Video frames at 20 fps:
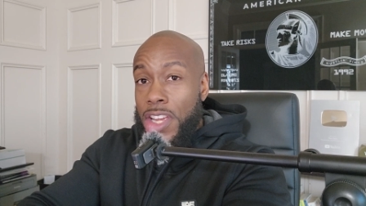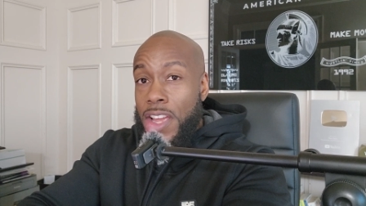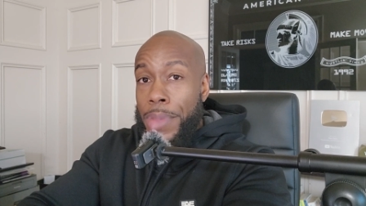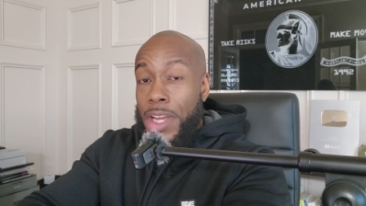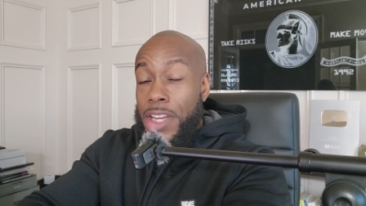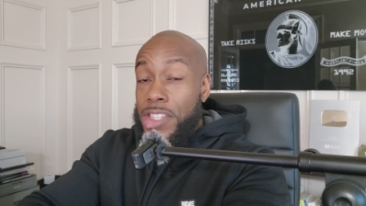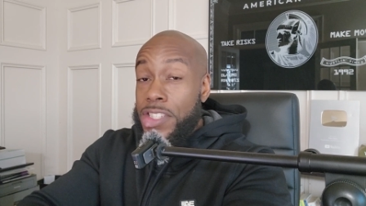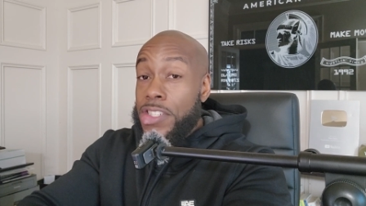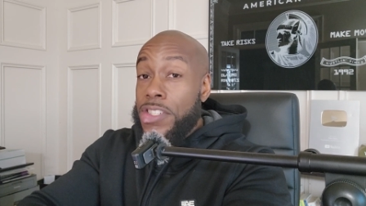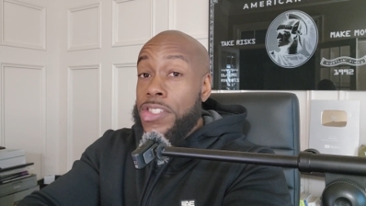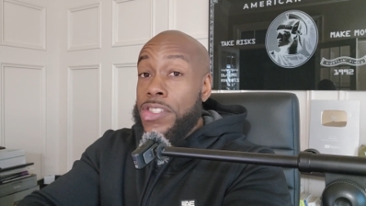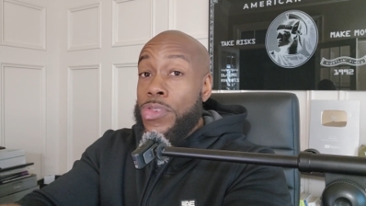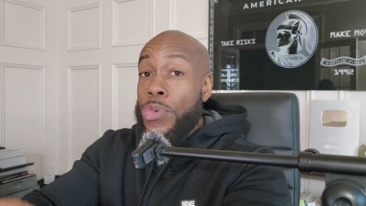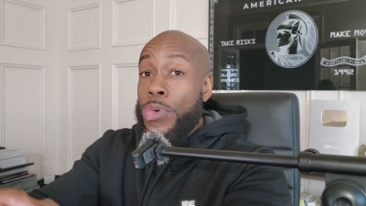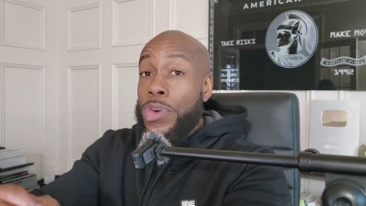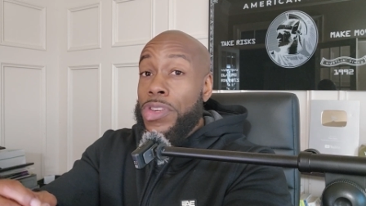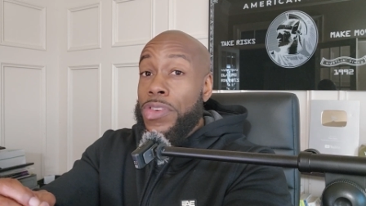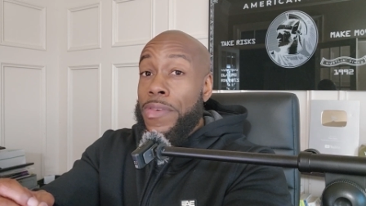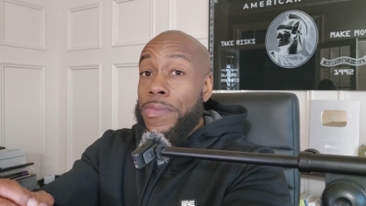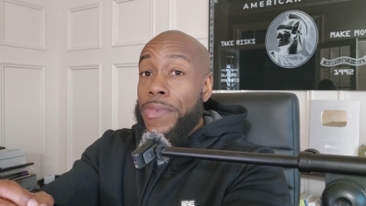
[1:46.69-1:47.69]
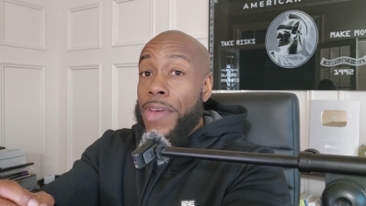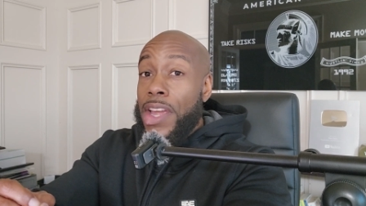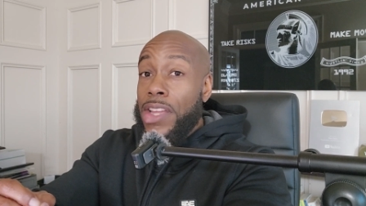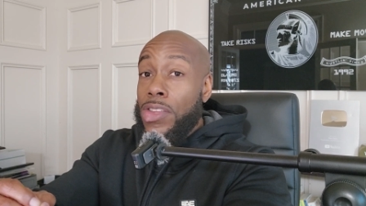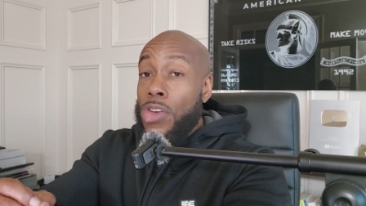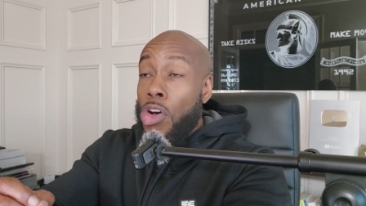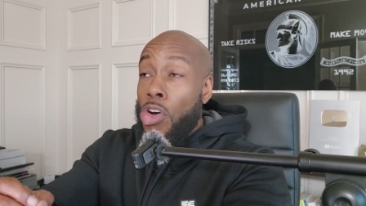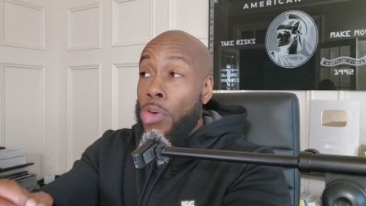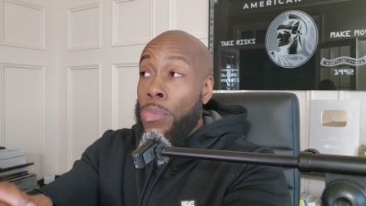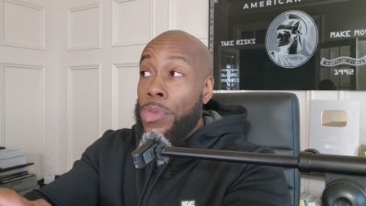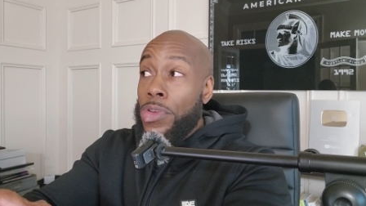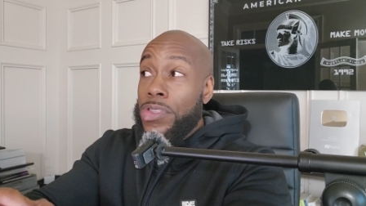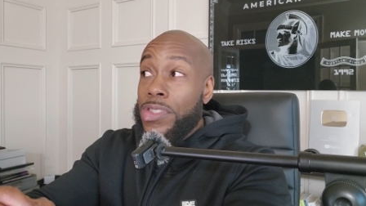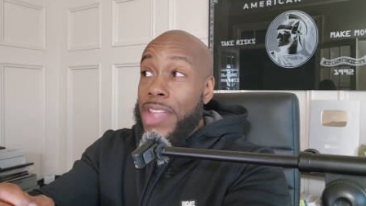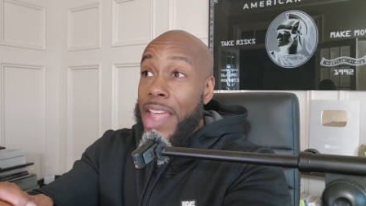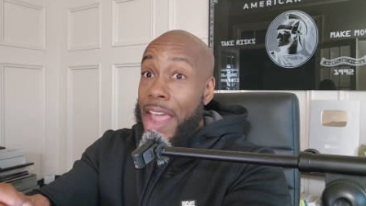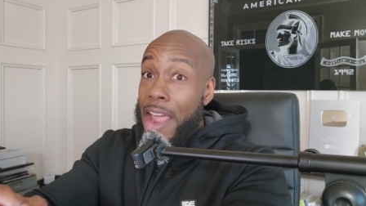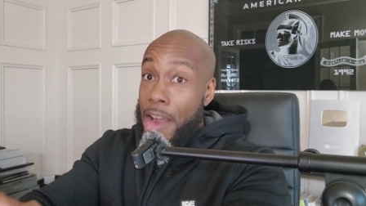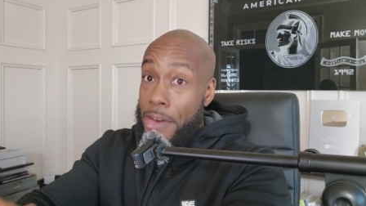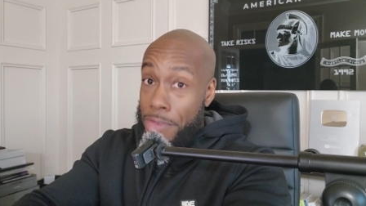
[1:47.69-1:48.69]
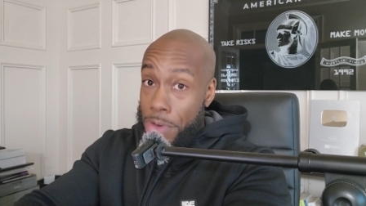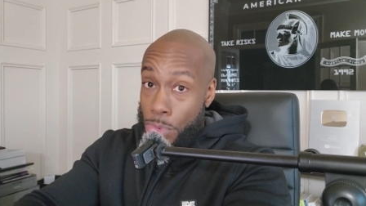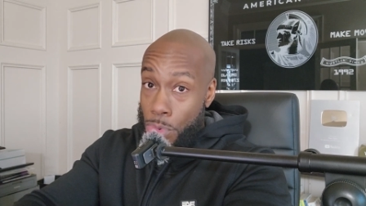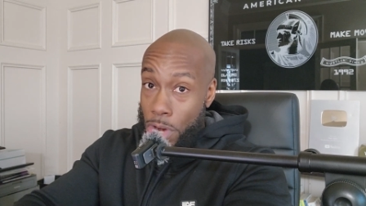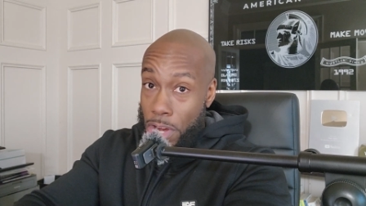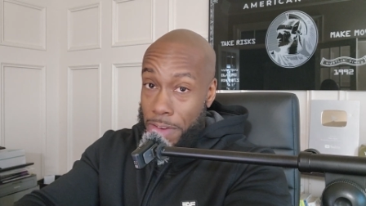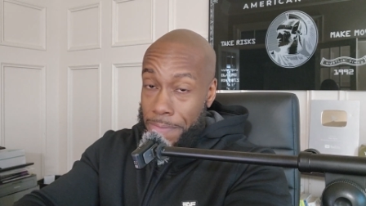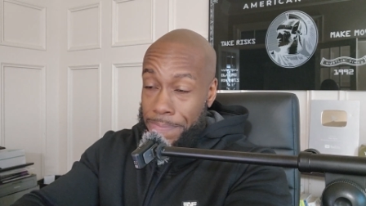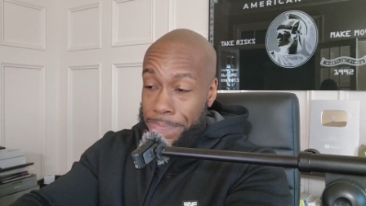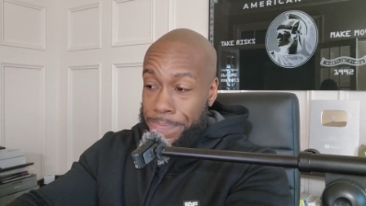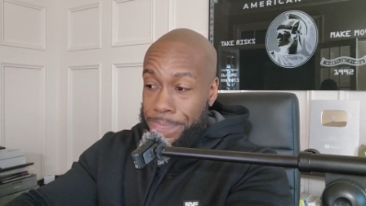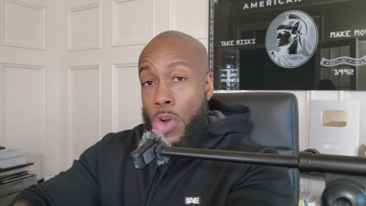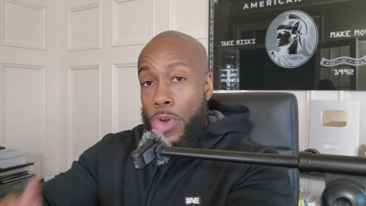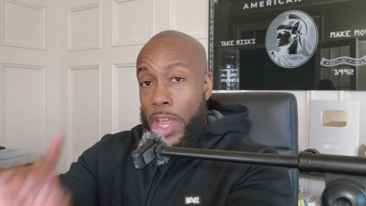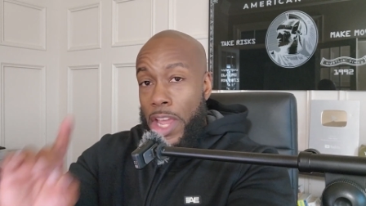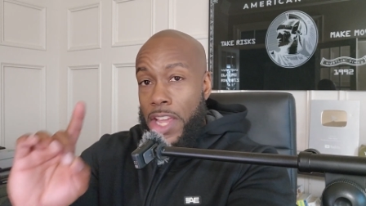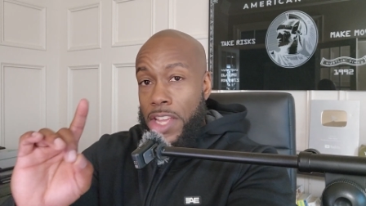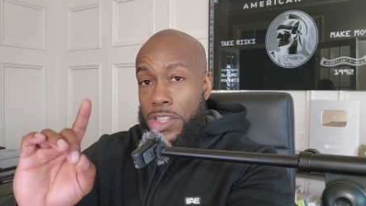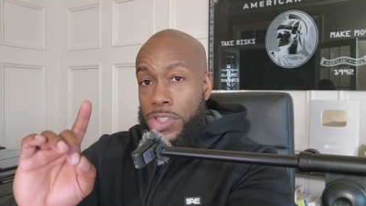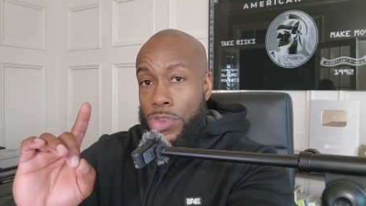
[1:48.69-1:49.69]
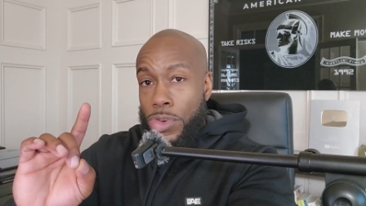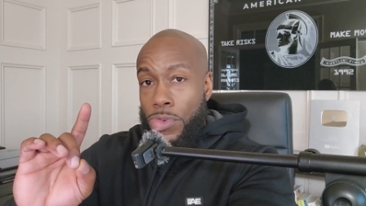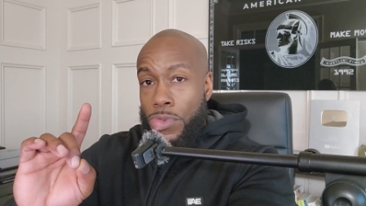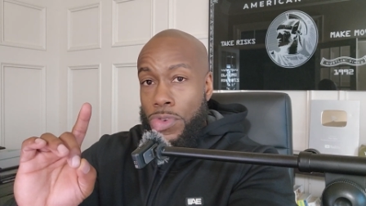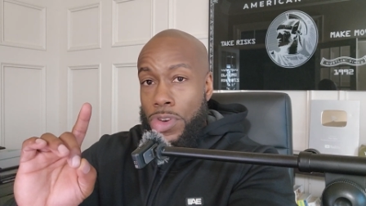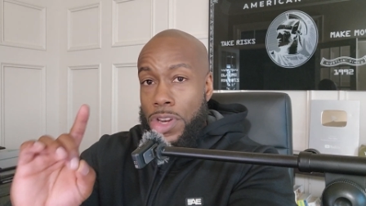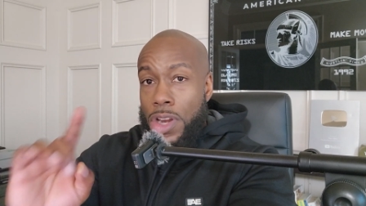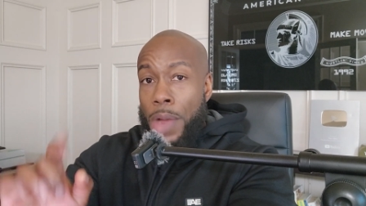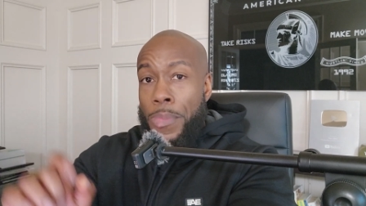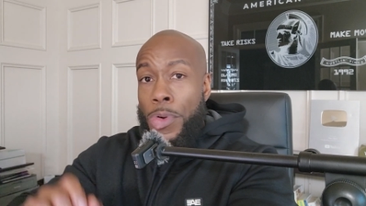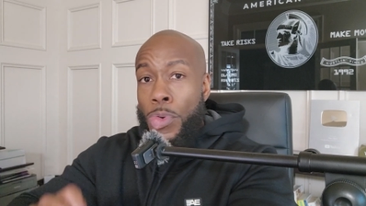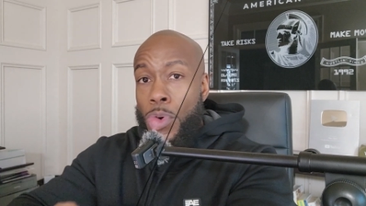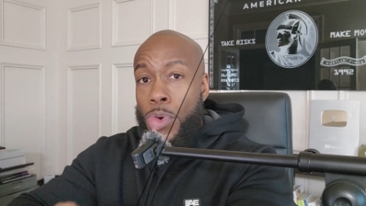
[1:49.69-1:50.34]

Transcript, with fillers: because this is going to affect almost everyone. Okay, so number